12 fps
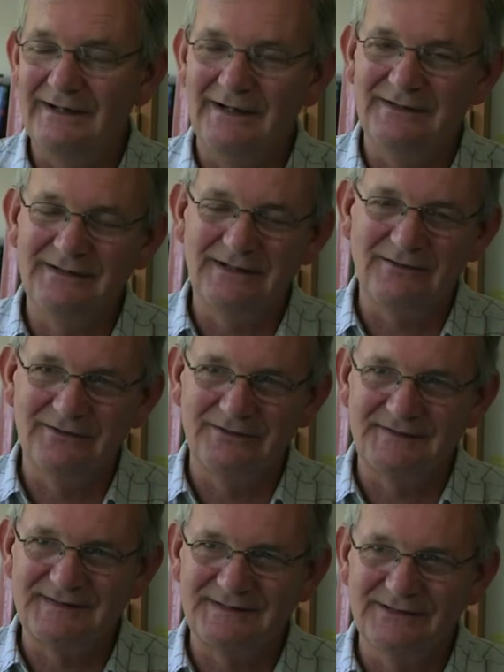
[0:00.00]
I did a whole lot
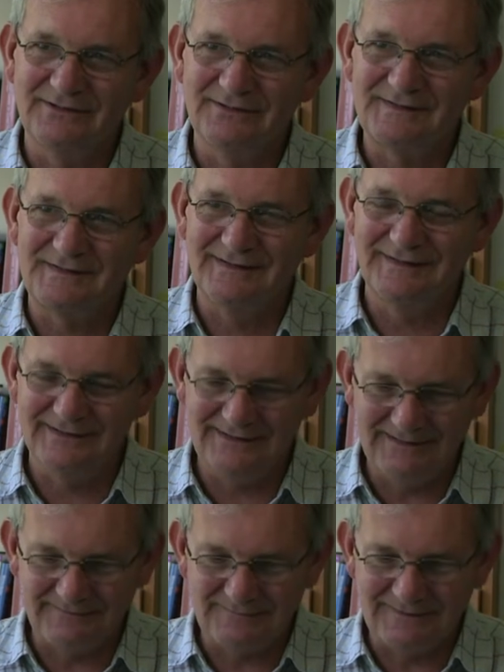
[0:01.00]
of stills, and then
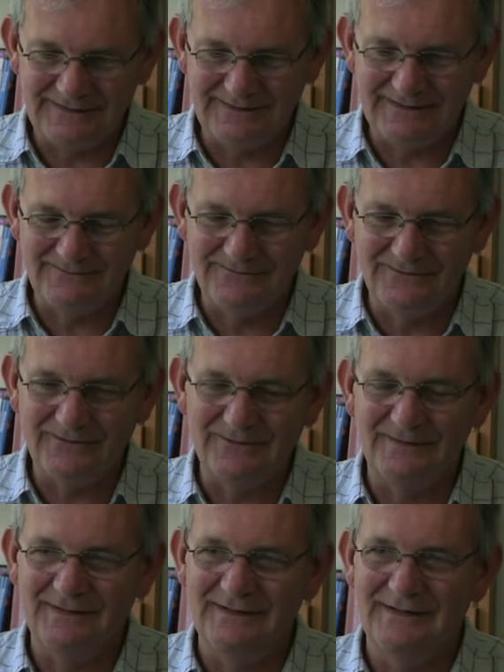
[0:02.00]
inevitably, therefore,
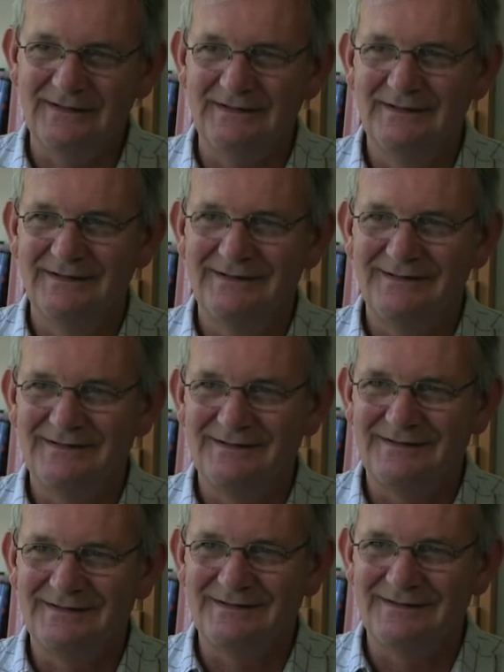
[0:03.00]
the
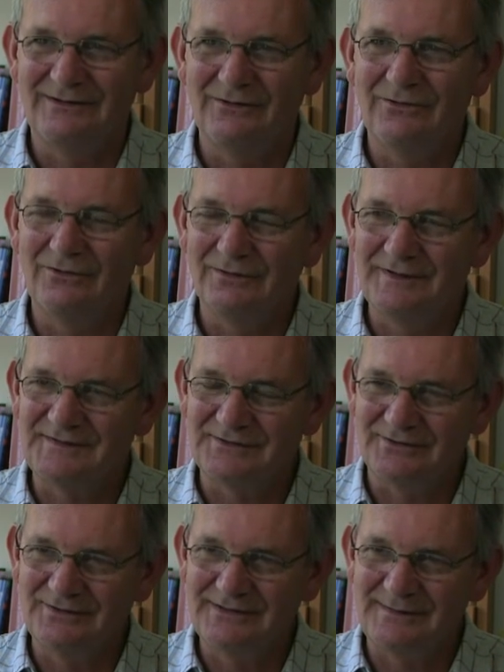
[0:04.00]
oral
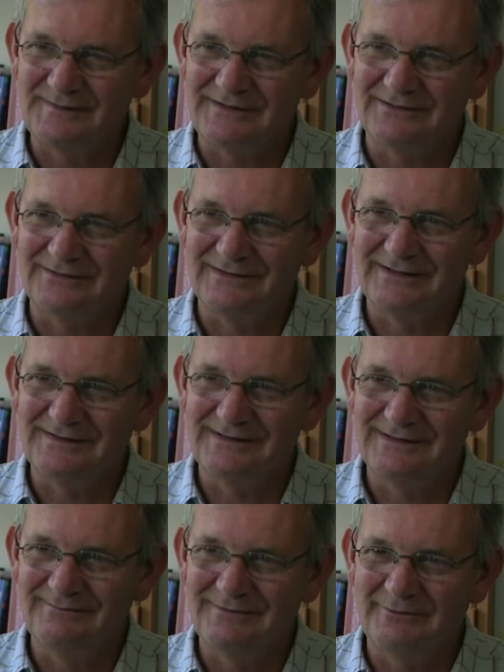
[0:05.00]
historian comes along
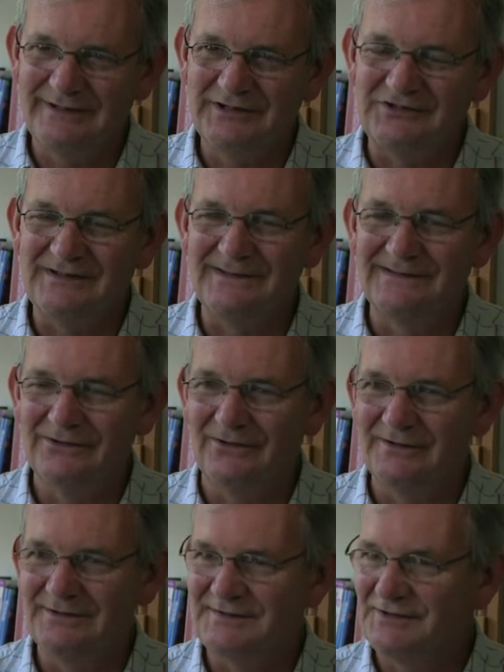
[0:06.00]
later. But we actually
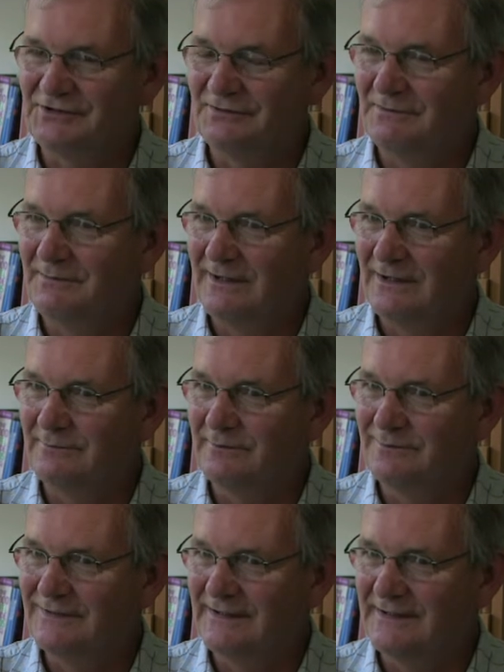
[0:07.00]
thought it's such a remarkable
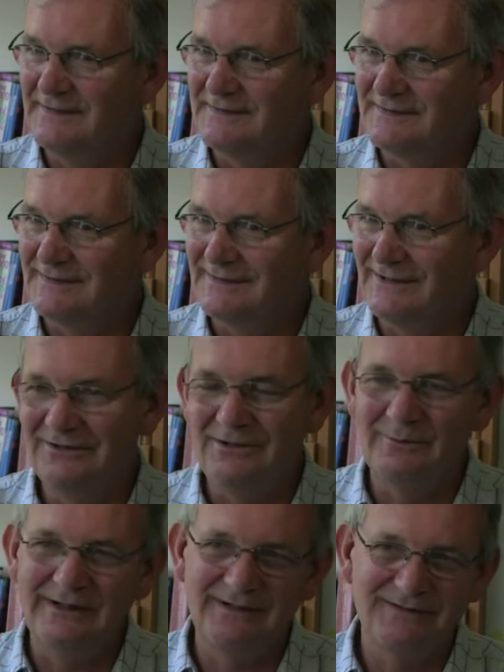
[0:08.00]
place that the only
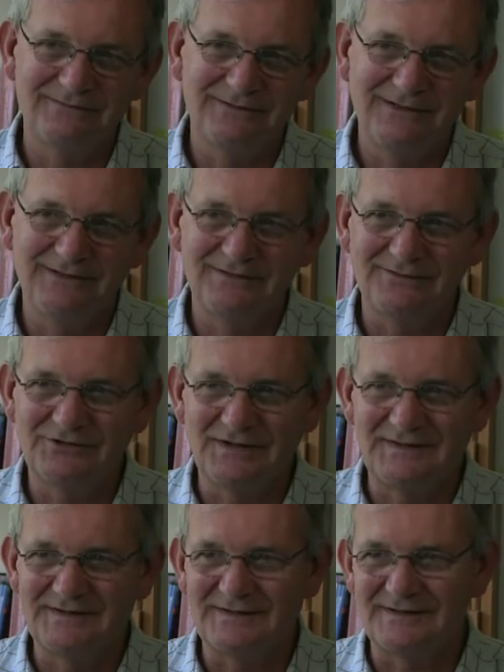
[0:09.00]
way to really do
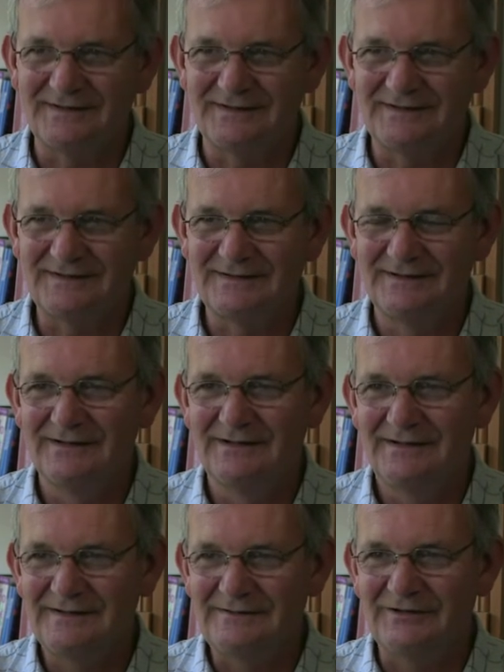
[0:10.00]
justice to this
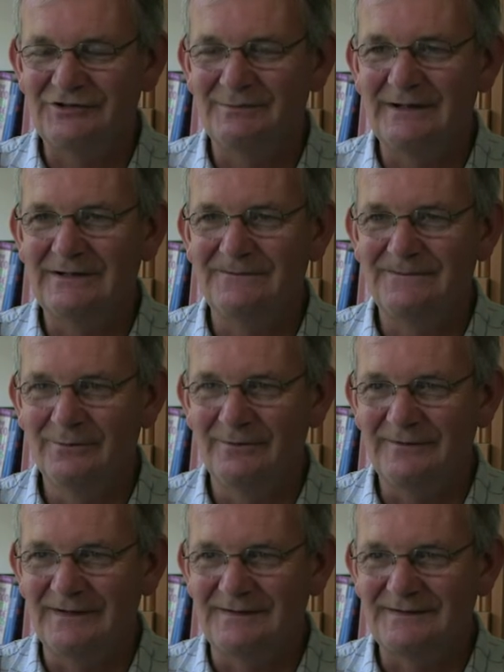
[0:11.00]
is to actually make a film of it.